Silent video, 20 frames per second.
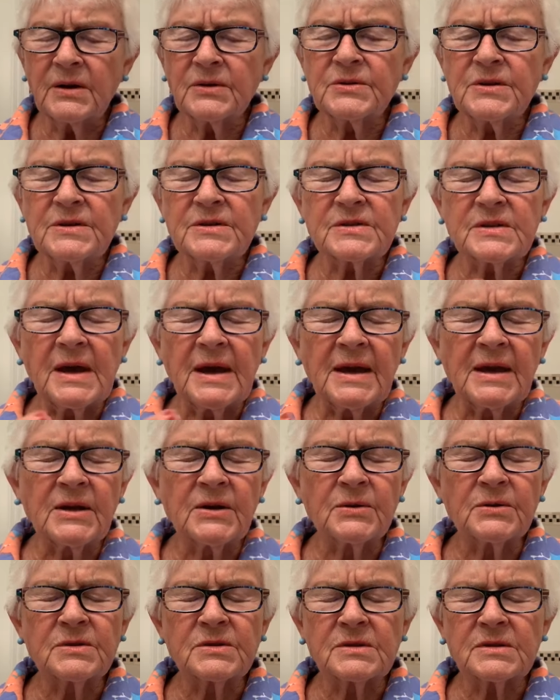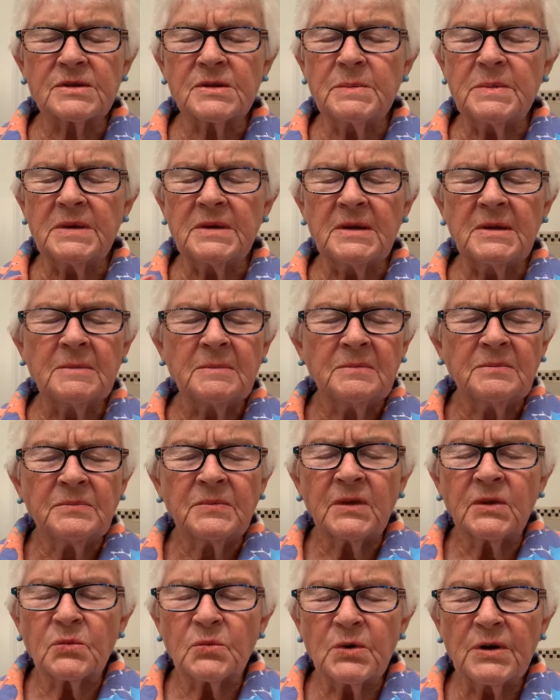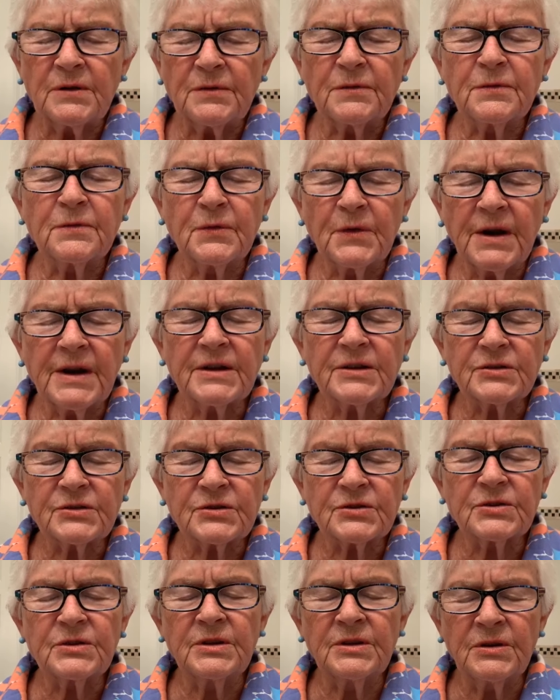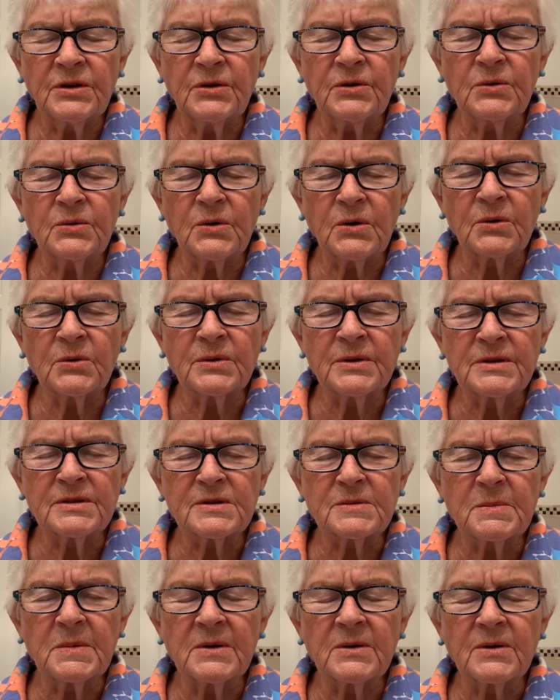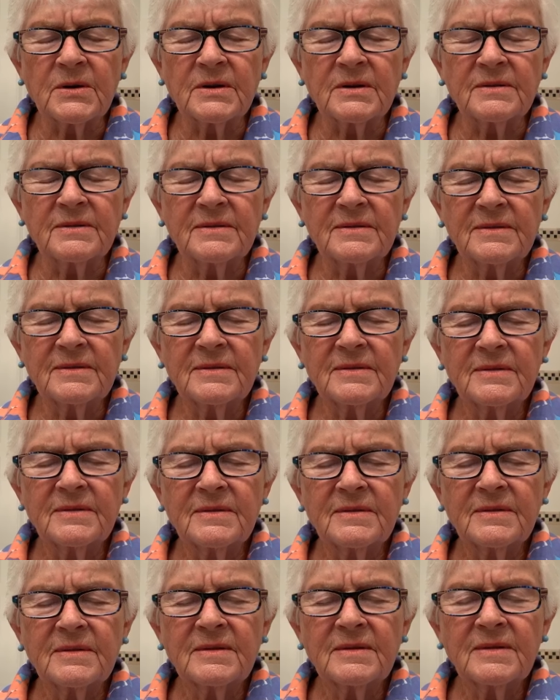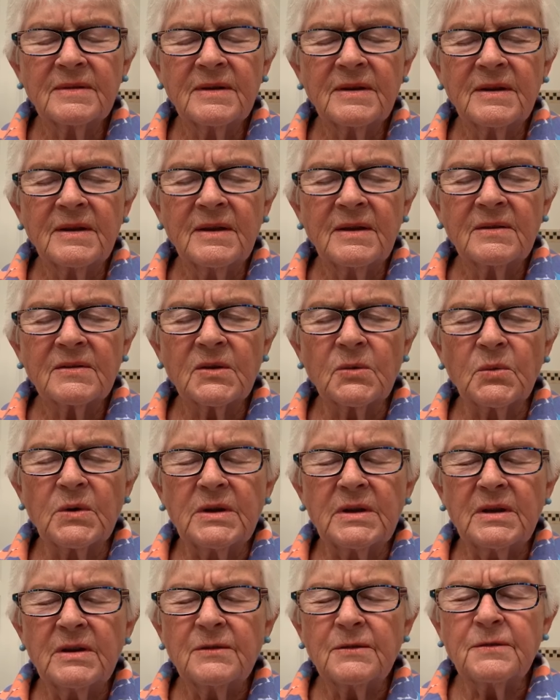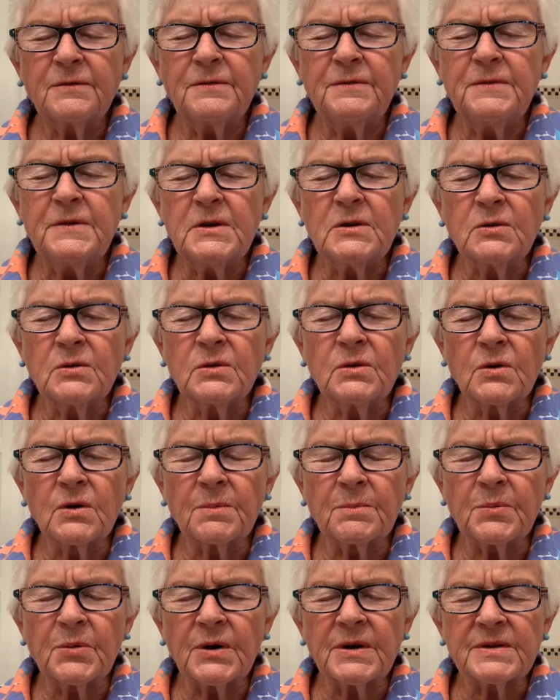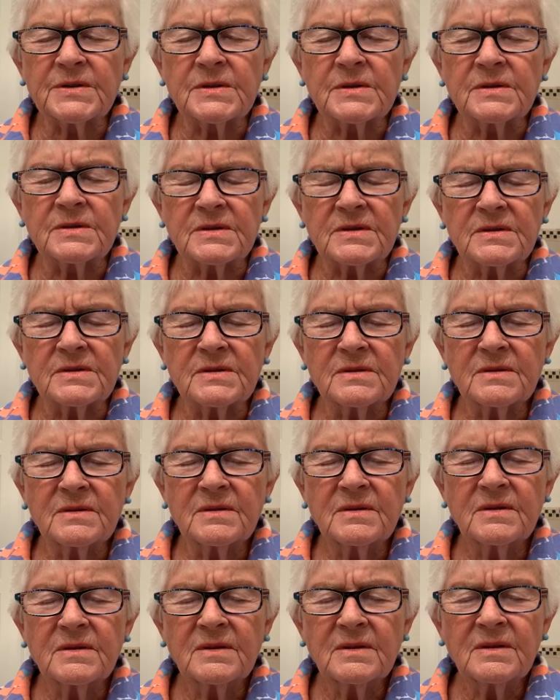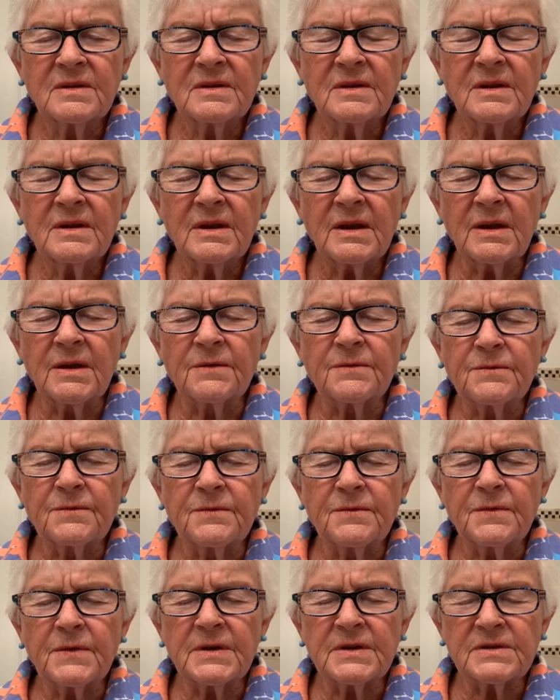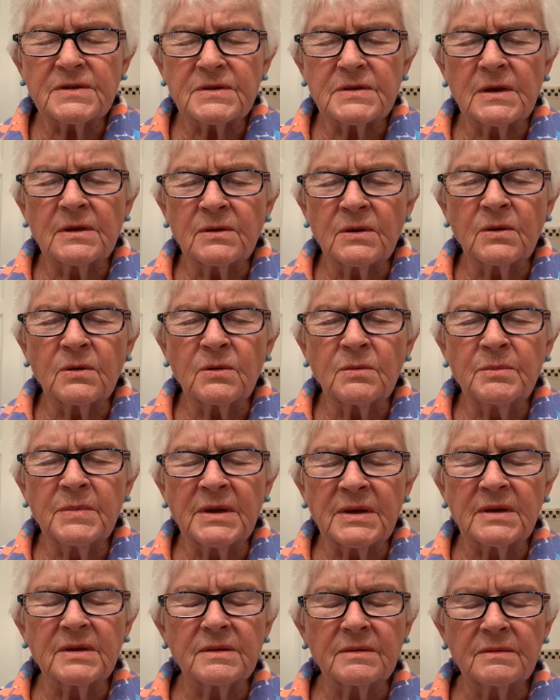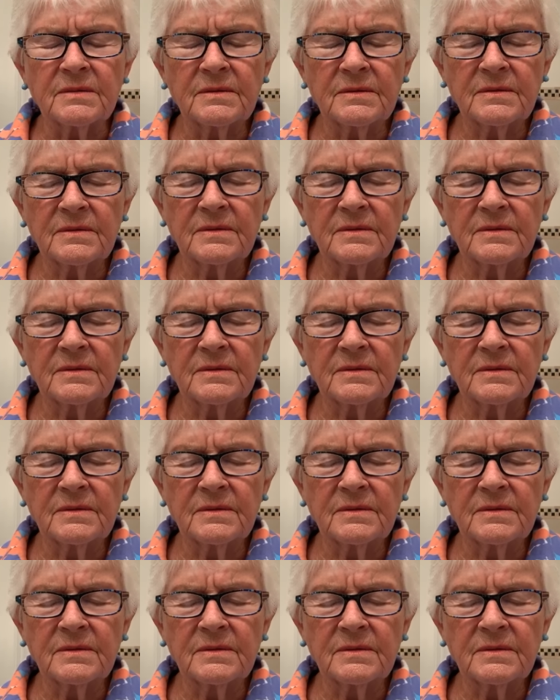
Our desire is to be refreshed in you, Holy Spirit, that we feel your presence every single minute.